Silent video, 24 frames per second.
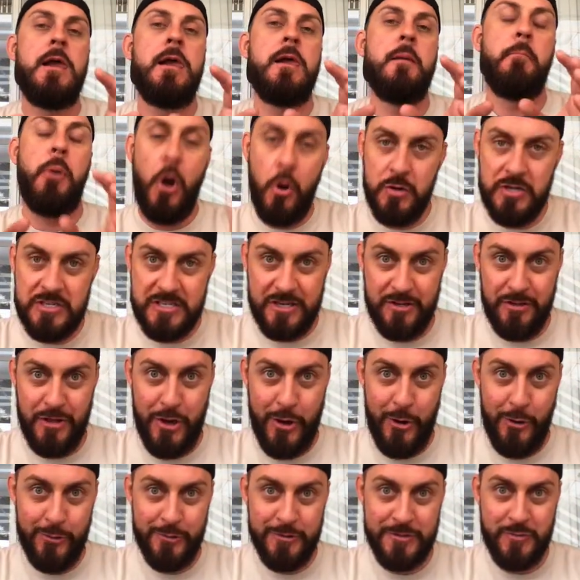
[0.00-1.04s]
Post
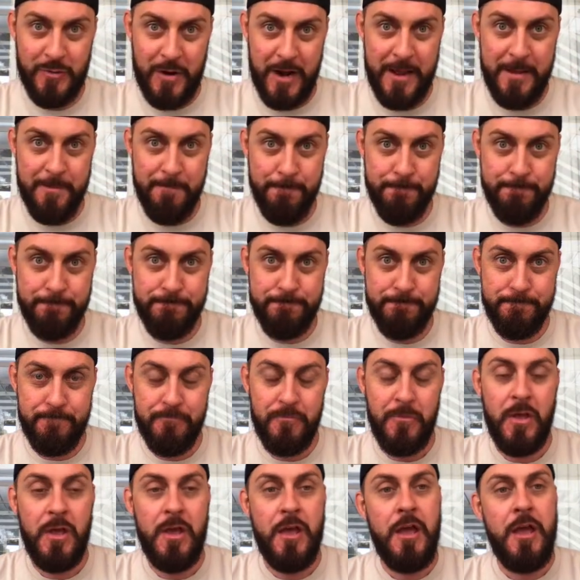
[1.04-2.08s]
those, right?
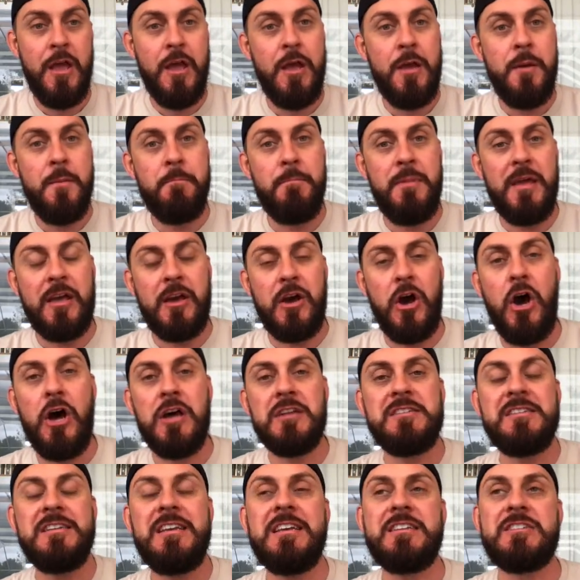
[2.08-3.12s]

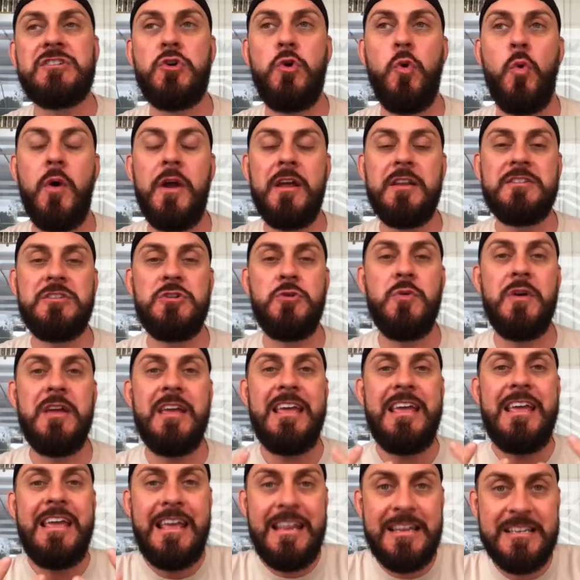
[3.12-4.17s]
because it's going to
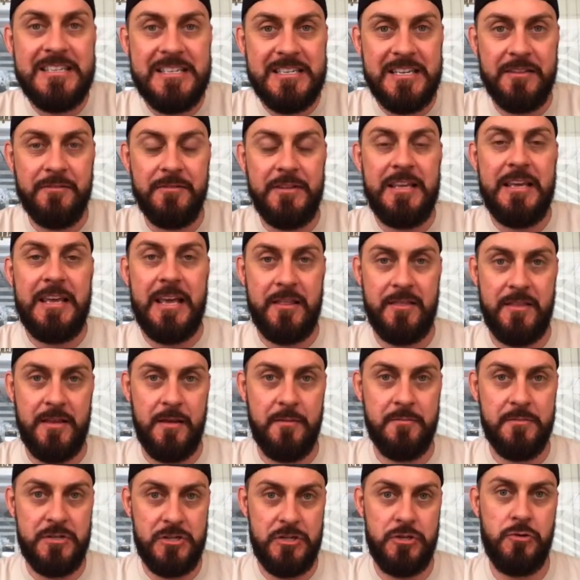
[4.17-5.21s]
instantly get
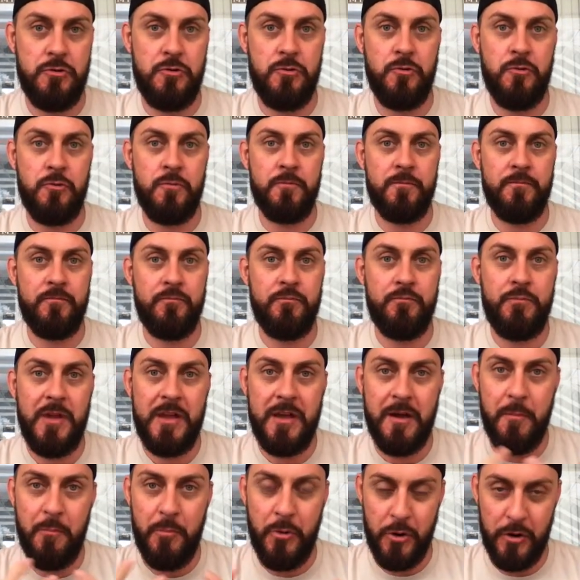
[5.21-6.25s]
them to
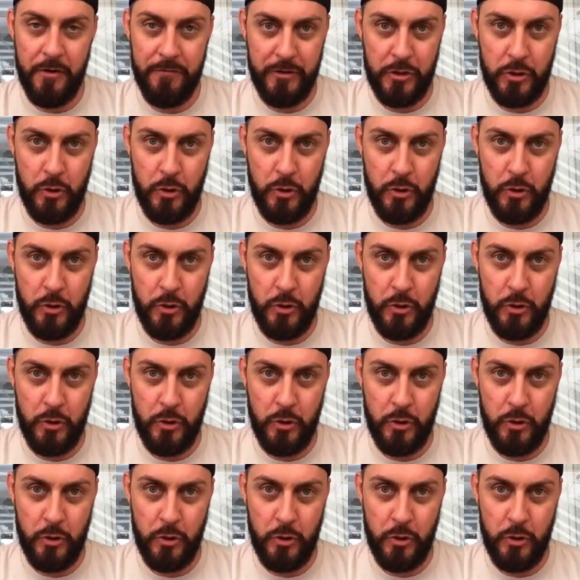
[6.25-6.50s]
become part of the